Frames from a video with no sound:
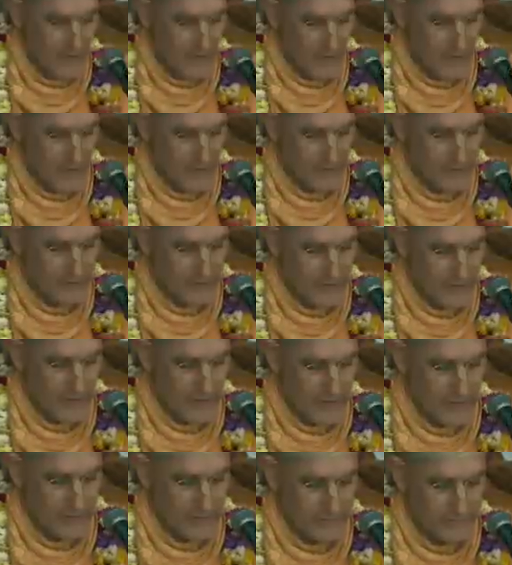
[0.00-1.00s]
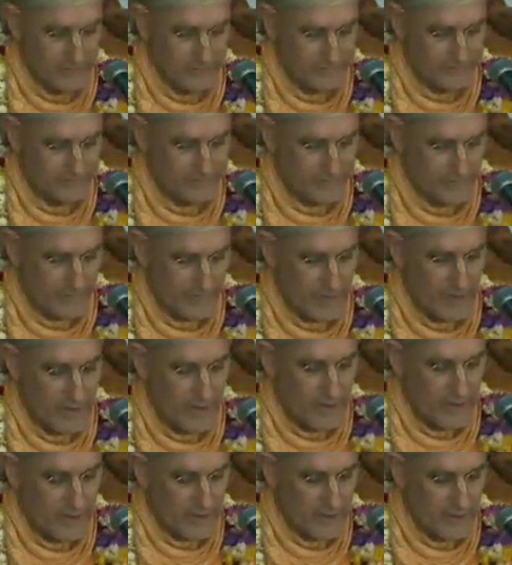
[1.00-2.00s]
atra,
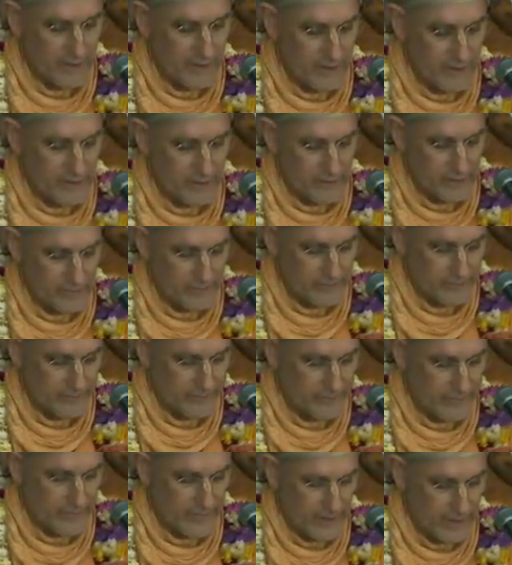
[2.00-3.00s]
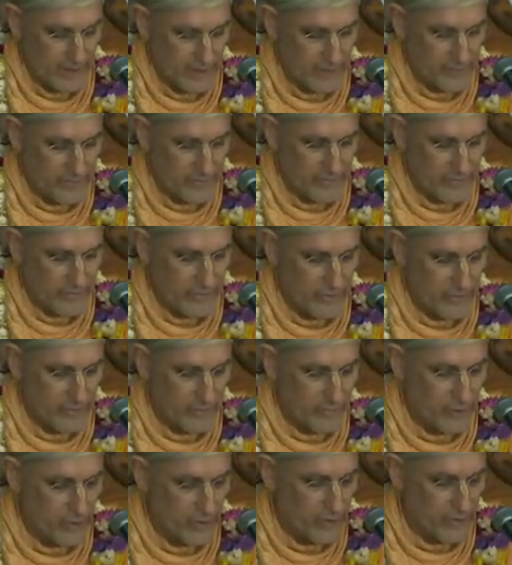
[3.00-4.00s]
here, in the third
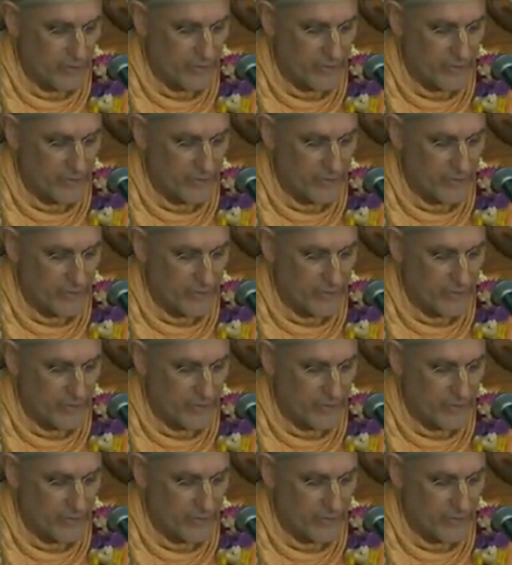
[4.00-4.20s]
birth.